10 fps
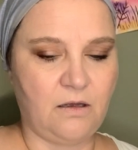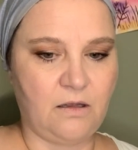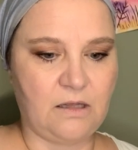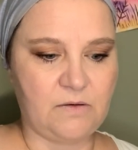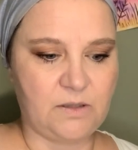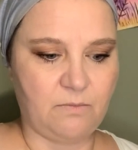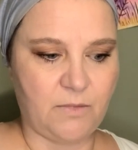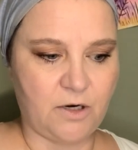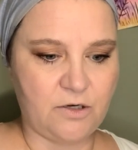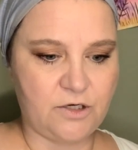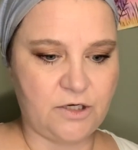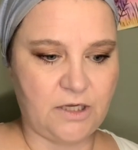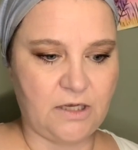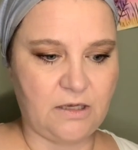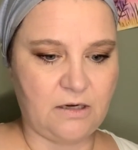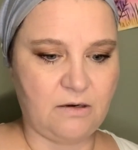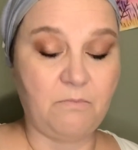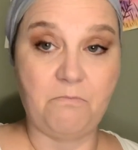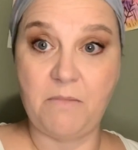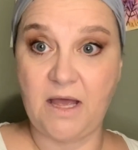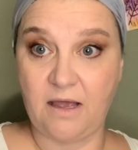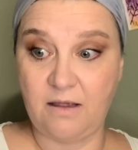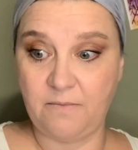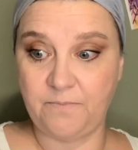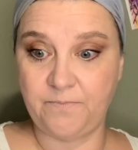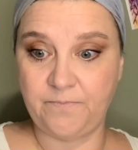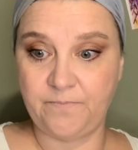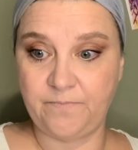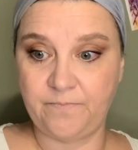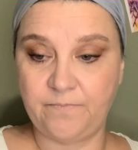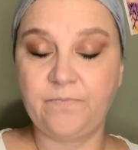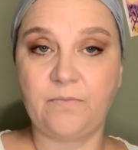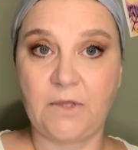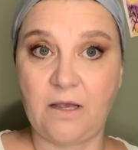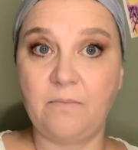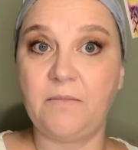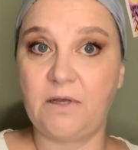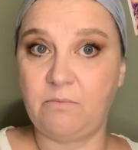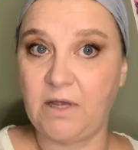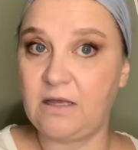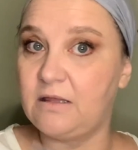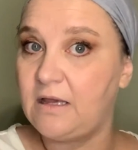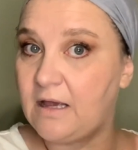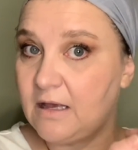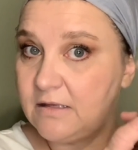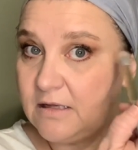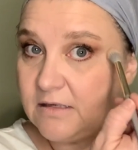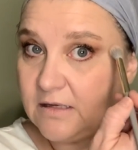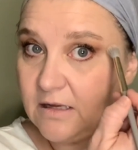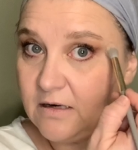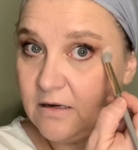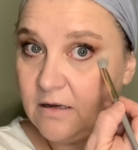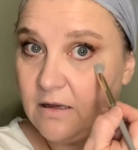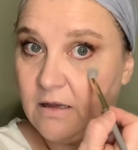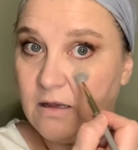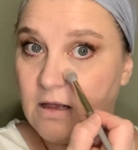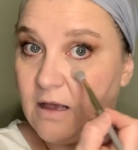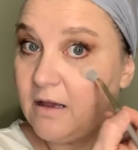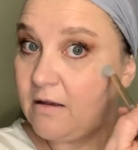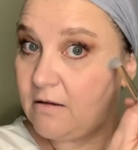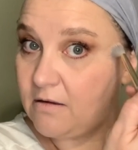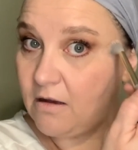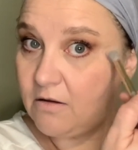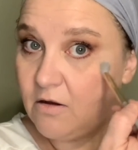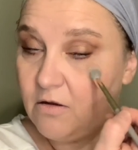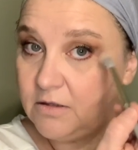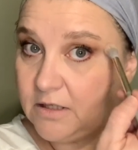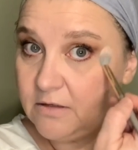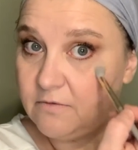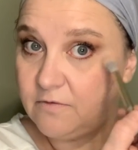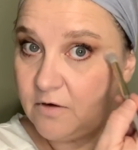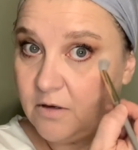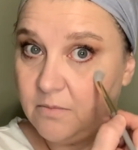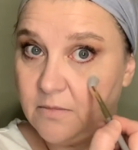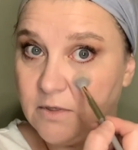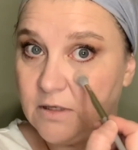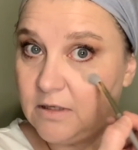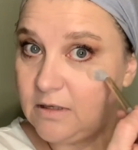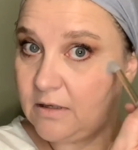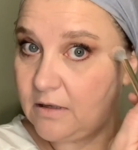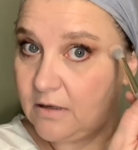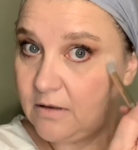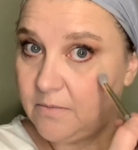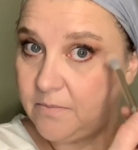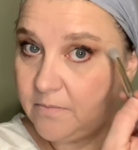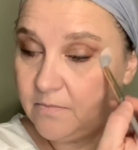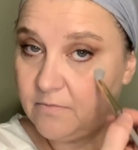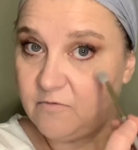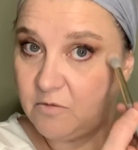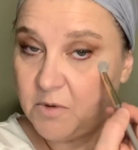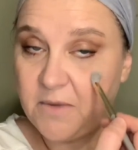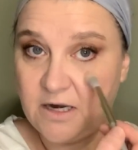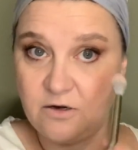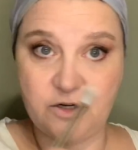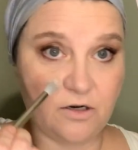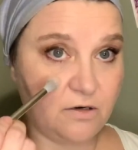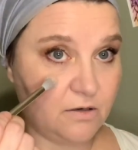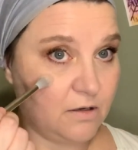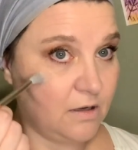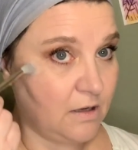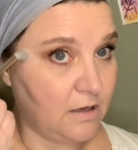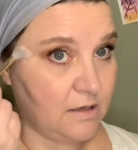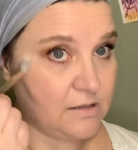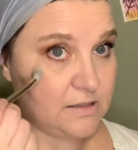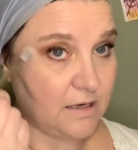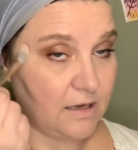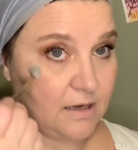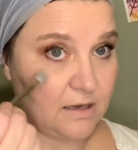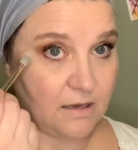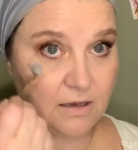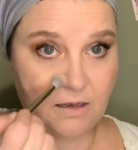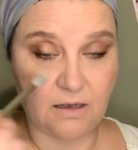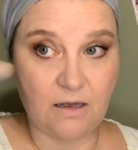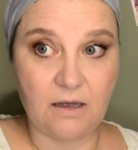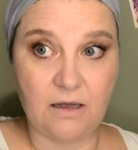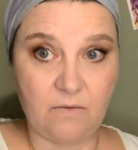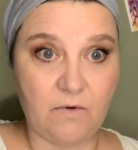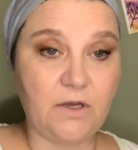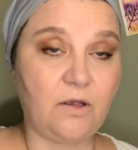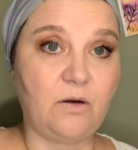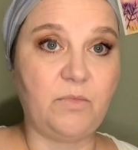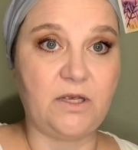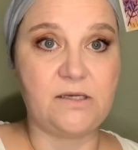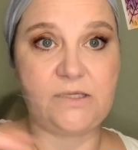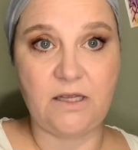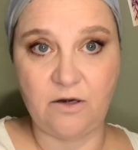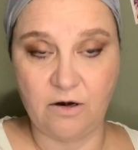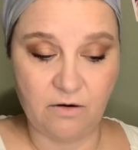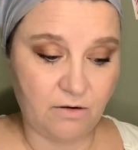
that was in March. In May, yep, in May they said I got called in from a manager saying, I want you to be a senior,